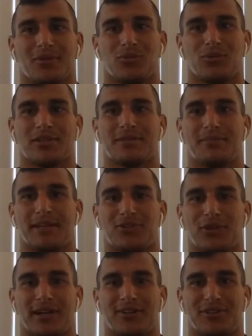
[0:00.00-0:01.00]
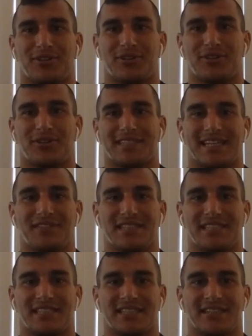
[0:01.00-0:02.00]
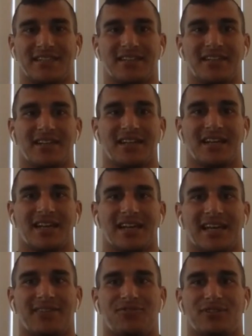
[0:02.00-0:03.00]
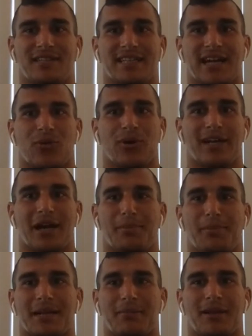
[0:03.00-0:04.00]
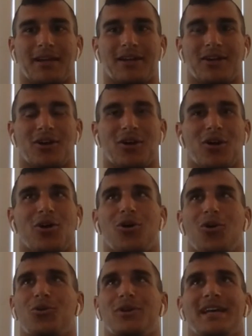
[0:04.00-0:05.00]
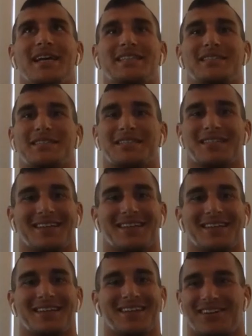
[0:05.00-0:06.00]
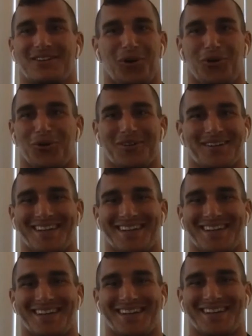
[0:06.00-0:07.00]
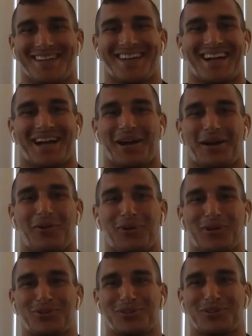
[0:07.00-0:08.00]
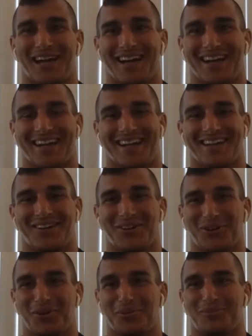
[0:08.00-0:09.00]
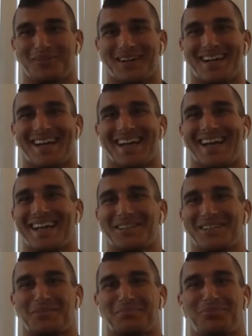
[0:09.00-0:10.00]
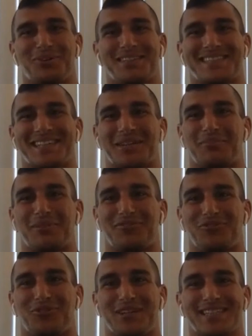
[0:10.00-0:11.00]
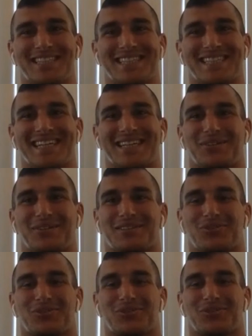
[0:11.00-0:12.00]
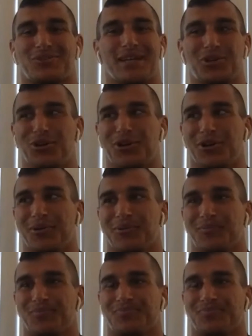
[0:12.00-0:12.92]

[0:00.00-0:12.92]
with my trainer is a Navy SEAL. If you think I wake up and I'm like, oh yes, no, I want to die. You know, the pool is gonna be freezing. It's winter.